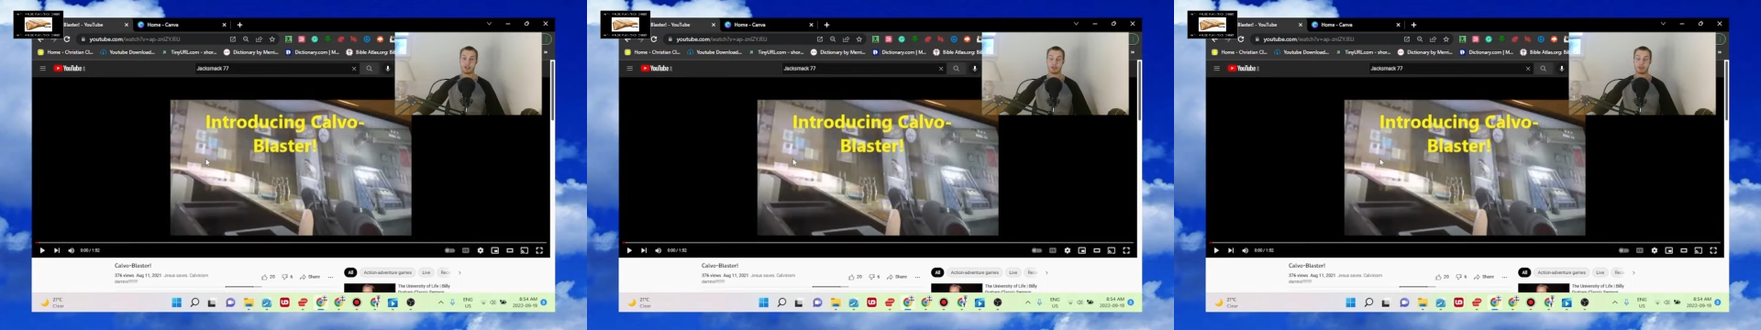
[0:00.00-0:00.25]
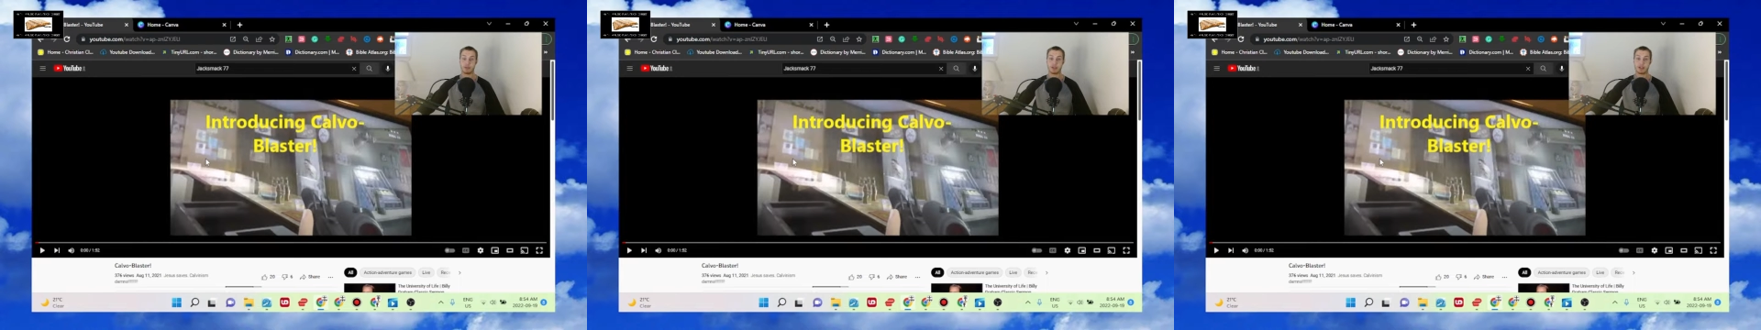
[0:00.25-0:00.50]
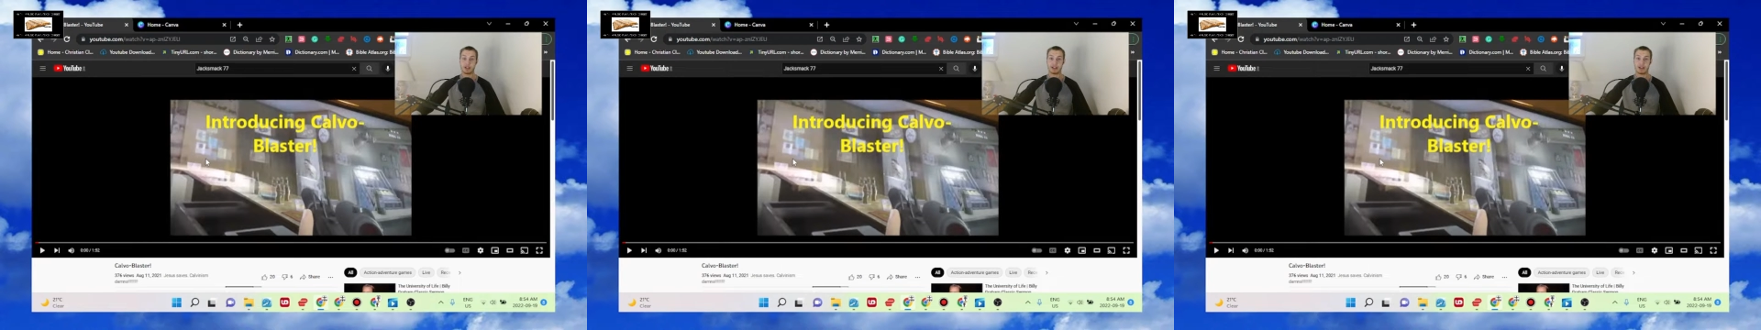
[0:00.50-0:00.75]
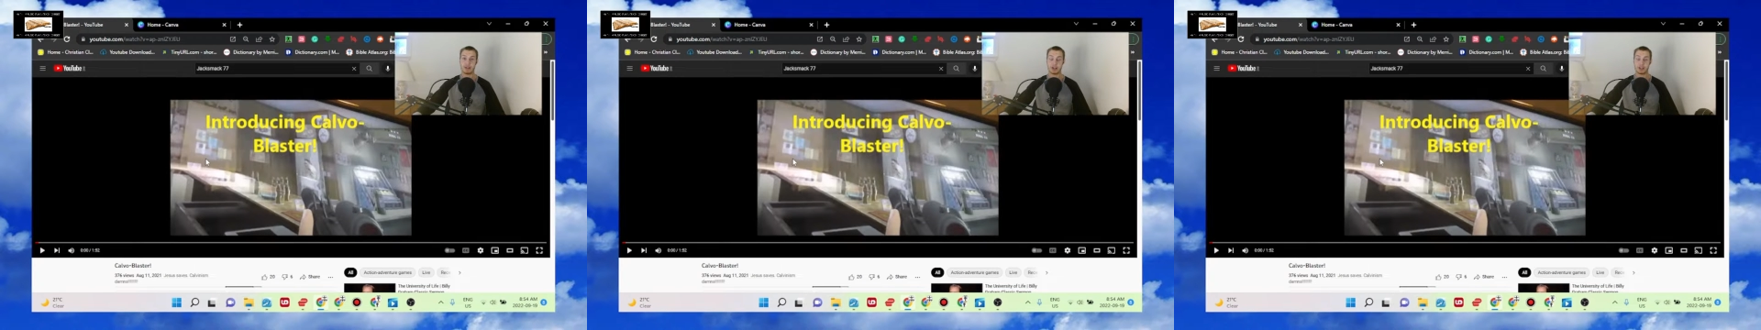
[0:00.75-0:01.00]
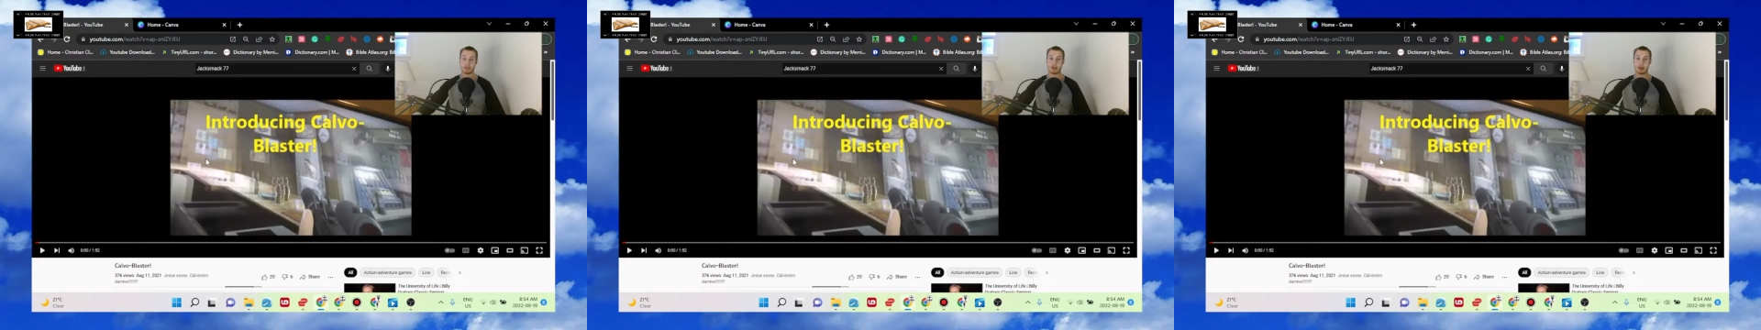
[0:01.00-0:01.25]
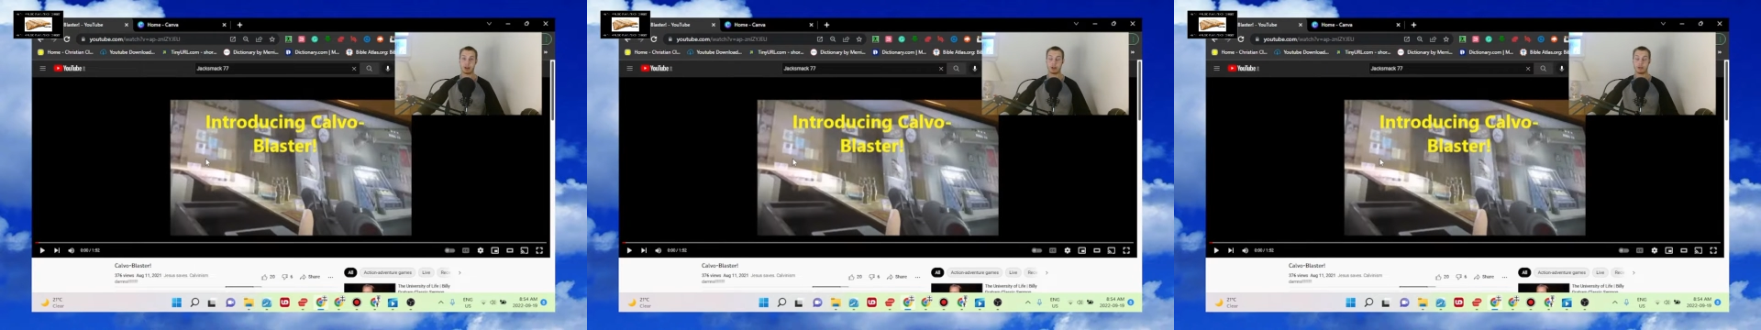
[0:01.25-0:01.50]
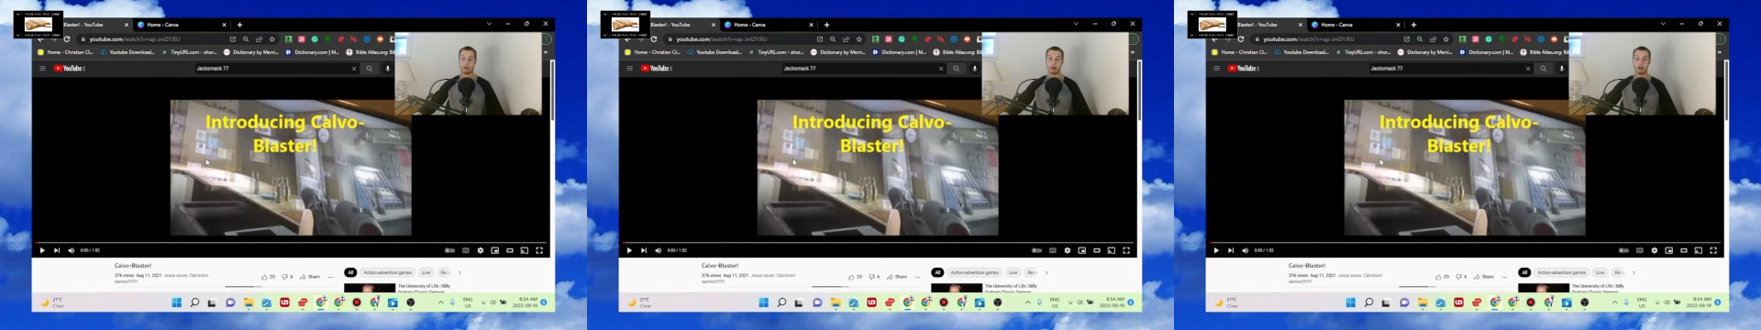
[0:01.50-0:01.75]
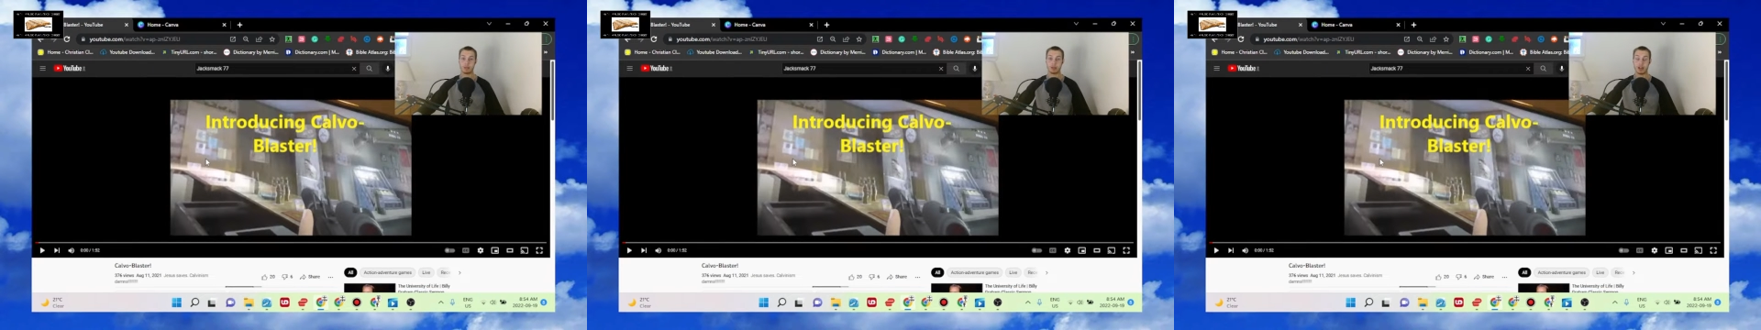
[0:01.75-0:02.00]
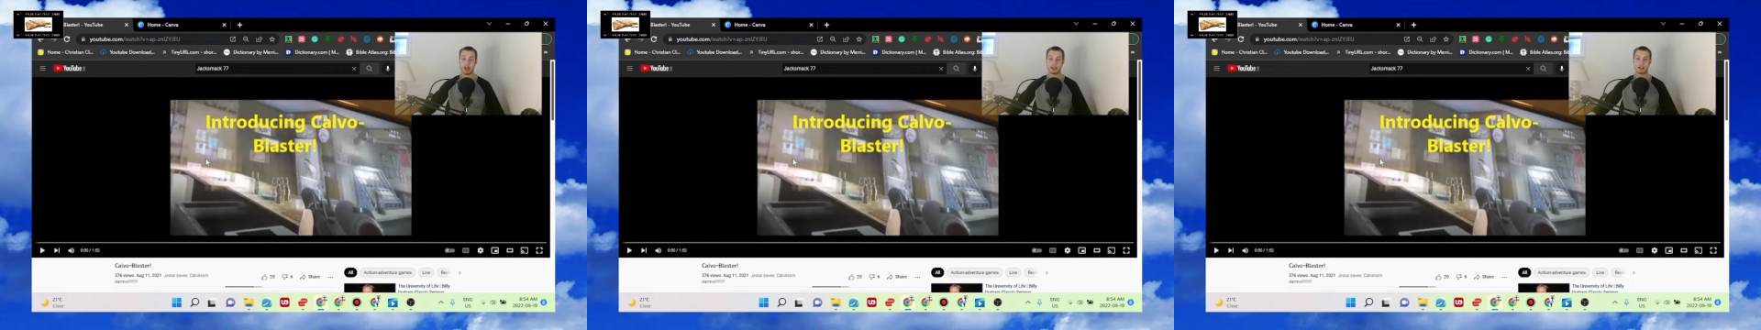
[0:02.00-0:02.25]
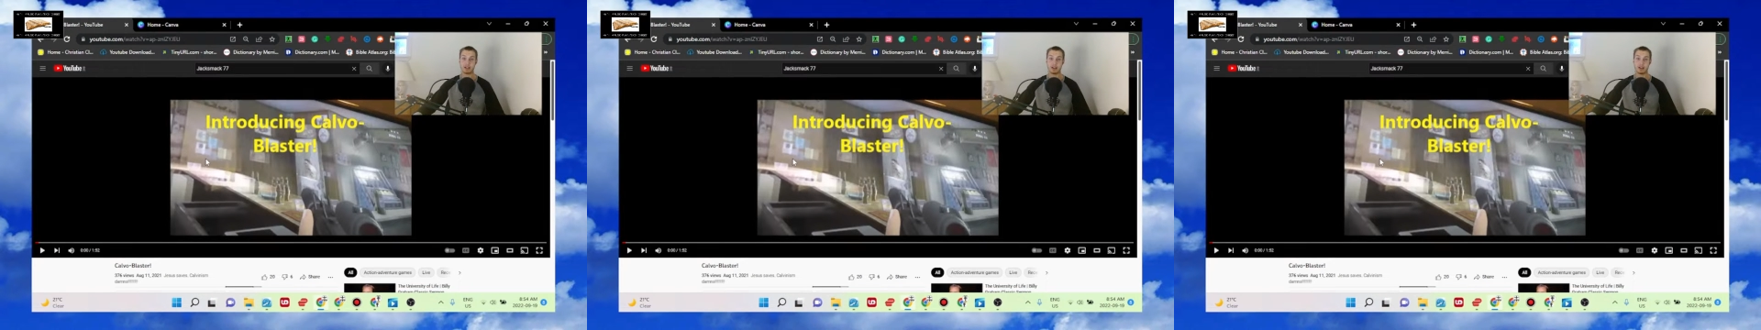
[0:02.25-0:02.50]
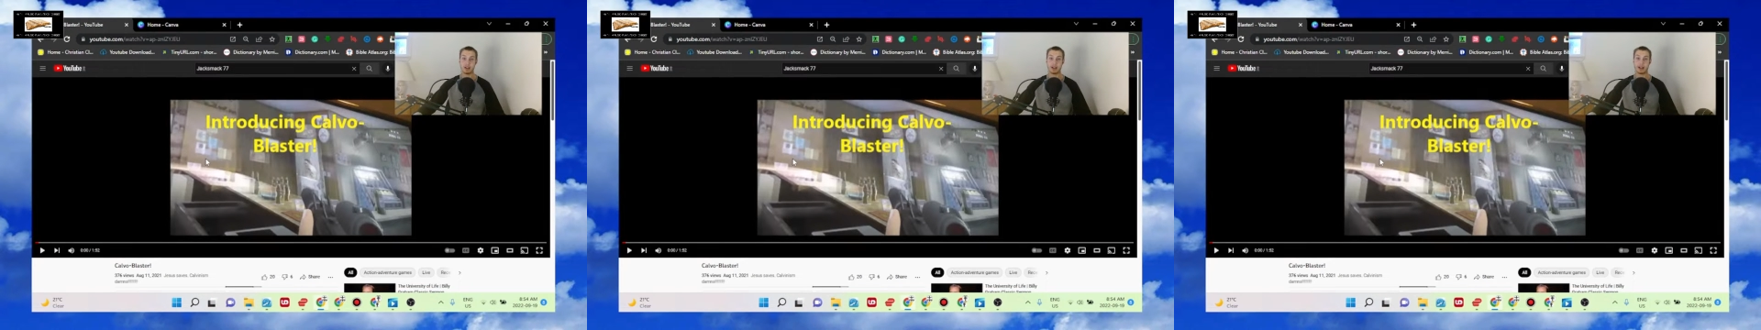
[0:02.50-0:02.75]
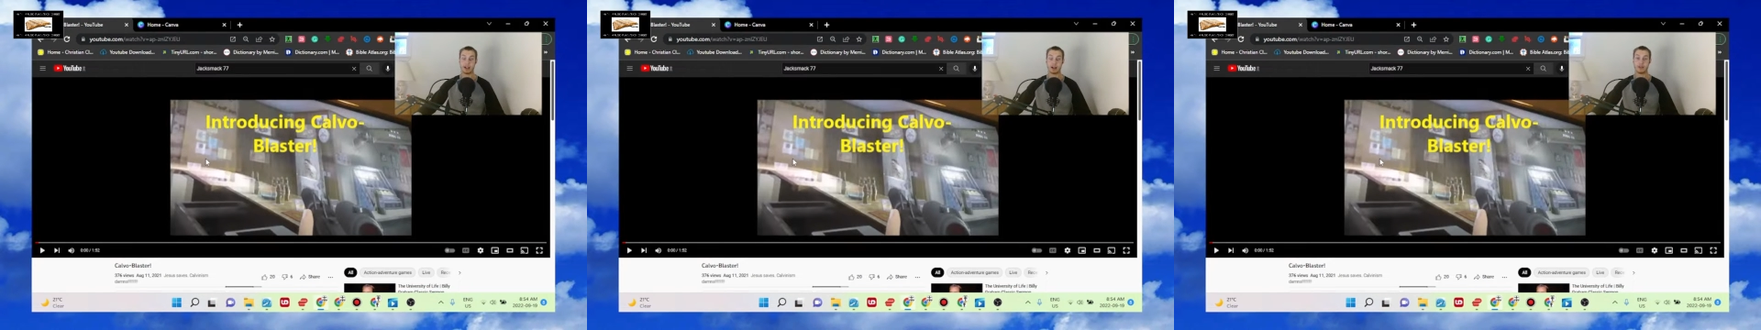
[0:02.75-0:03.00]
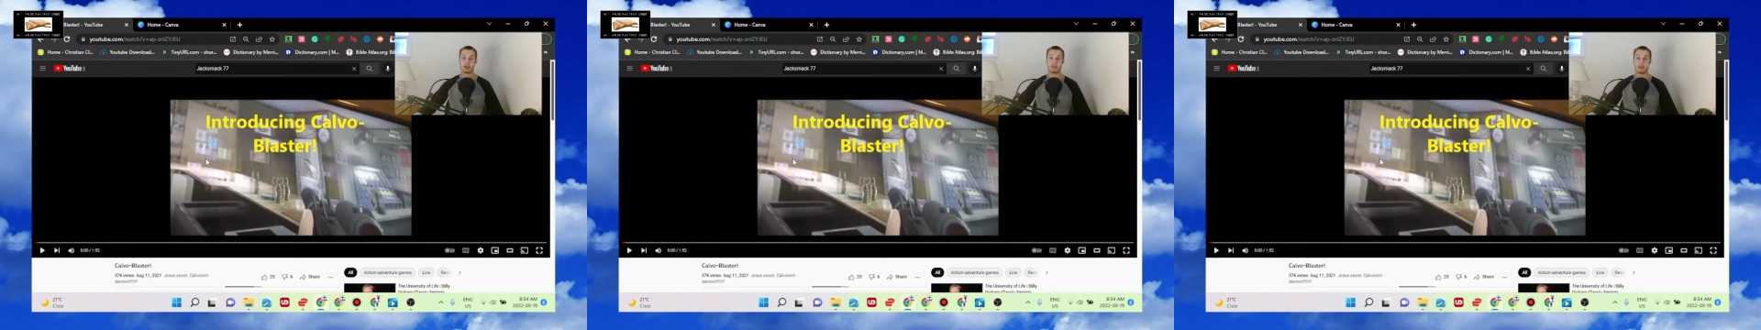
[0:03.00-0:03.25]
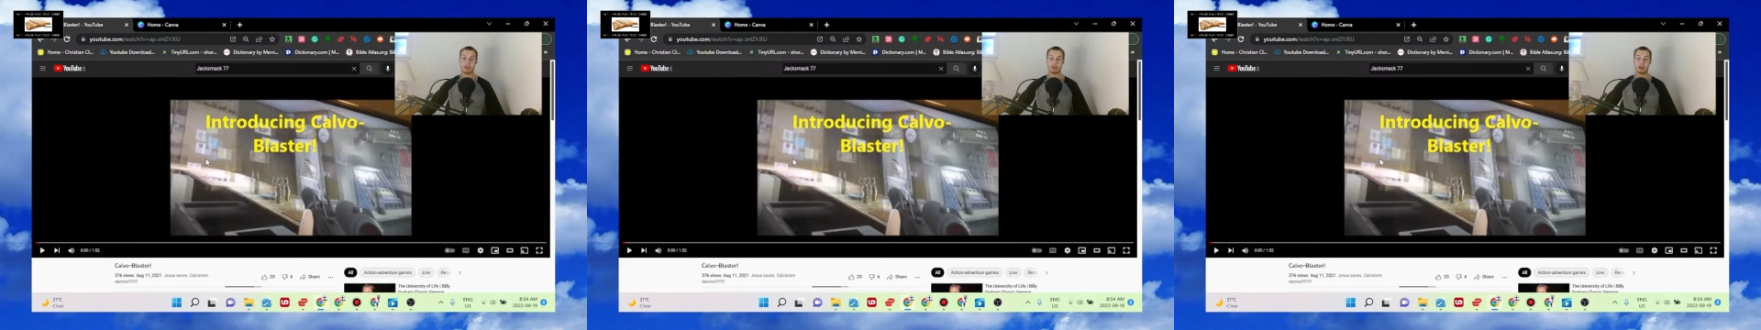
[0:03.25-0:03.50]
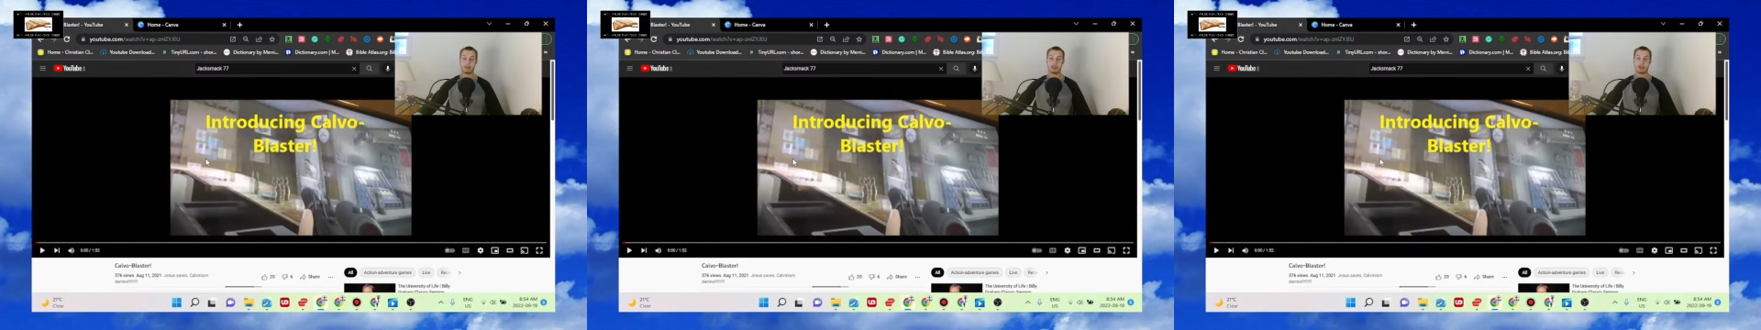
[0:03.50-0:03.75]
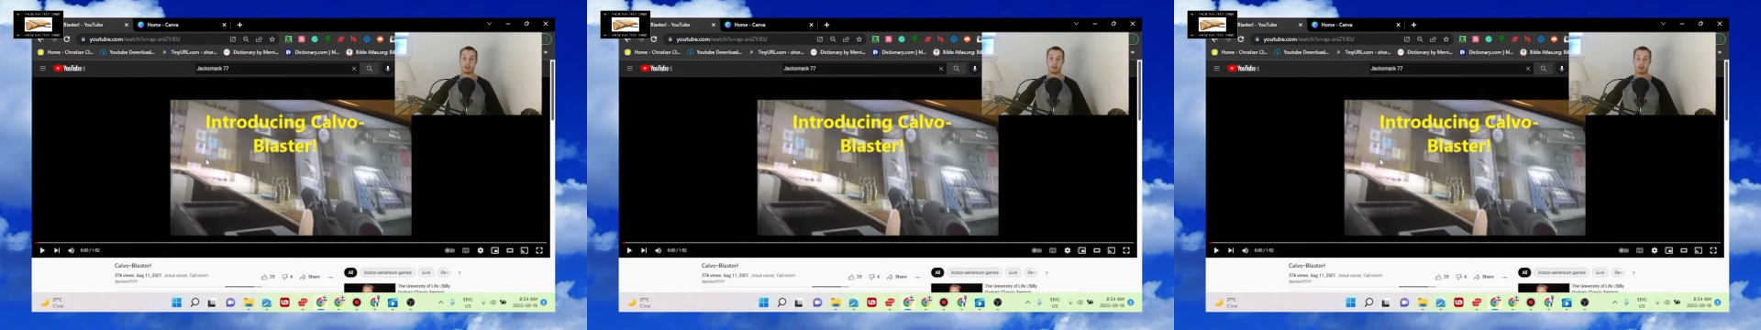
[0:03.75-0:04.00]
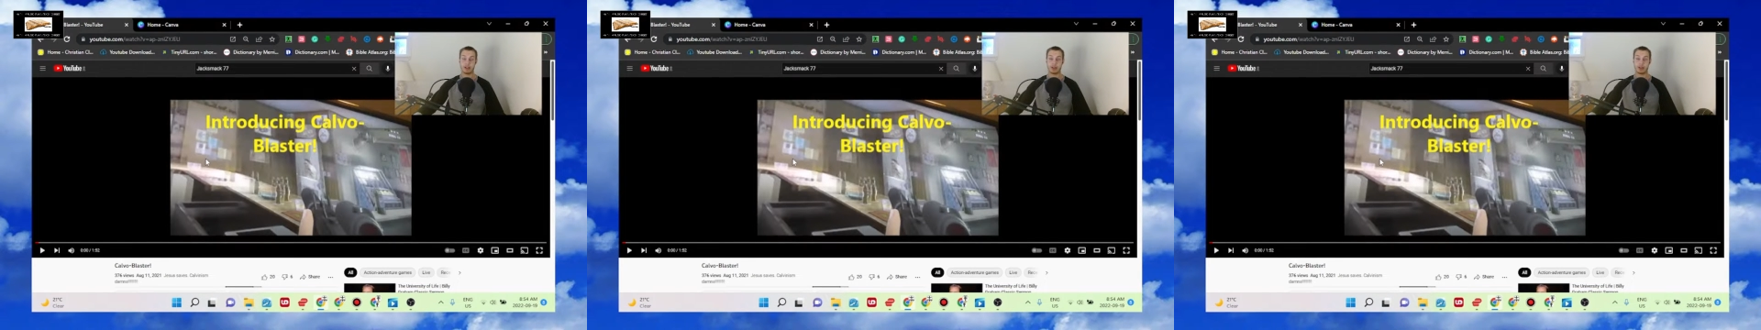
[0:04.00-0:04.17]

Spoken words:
[unreadable: no face in view]